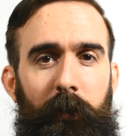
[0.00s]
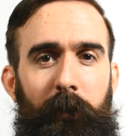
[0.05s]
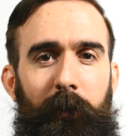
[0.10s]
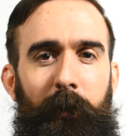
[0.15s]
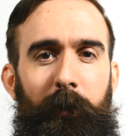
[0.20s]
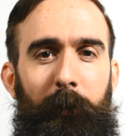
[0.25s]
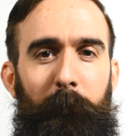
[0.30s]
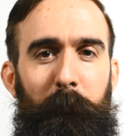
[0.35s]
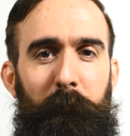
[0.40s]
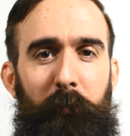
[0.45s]

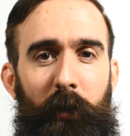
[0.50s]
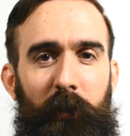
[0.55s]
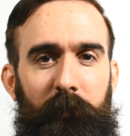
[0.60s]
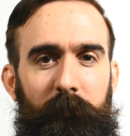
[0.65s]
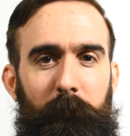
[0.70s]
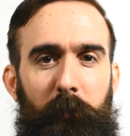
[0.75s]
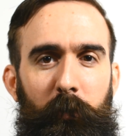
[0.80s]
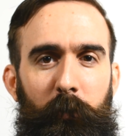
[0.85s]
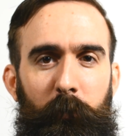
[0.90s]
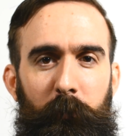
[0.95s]
boss
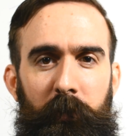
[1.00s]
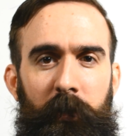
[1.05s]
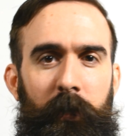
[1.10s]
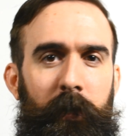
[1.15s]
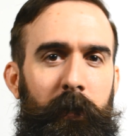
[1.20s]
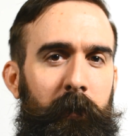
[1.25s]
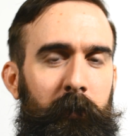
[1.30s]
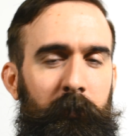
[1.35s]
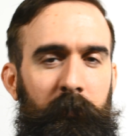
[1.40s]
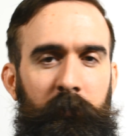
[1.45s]
mode,
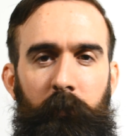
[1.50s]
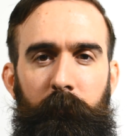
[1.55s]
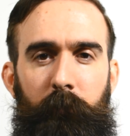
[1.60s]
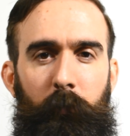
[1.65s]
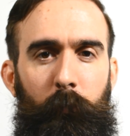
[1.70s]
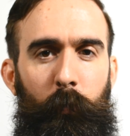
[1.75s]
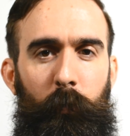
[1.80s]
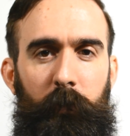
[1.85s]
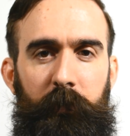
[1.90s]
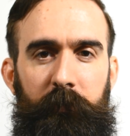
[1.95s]

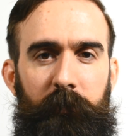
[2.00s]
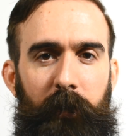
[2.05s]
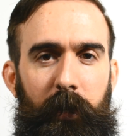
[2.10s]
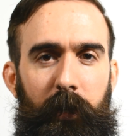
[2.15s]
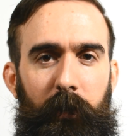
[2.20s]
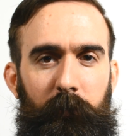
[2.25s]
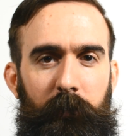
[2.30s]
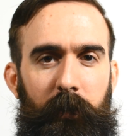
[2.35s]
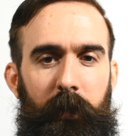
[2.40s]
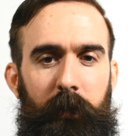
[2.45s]
Civil War
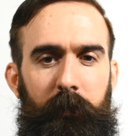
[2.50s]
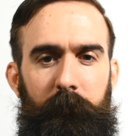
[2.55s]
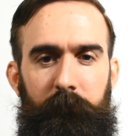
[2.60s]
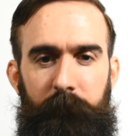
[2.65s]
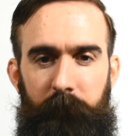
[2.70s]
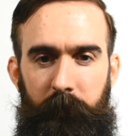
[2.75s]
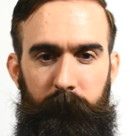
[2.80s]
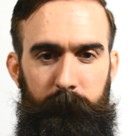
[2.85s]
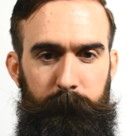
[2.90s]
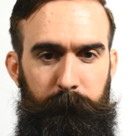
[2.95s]
style, kind of,
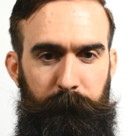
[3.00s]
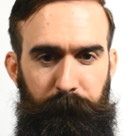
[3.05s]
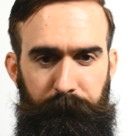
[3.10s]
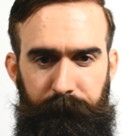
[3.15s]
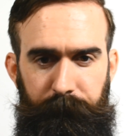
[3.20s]
you know,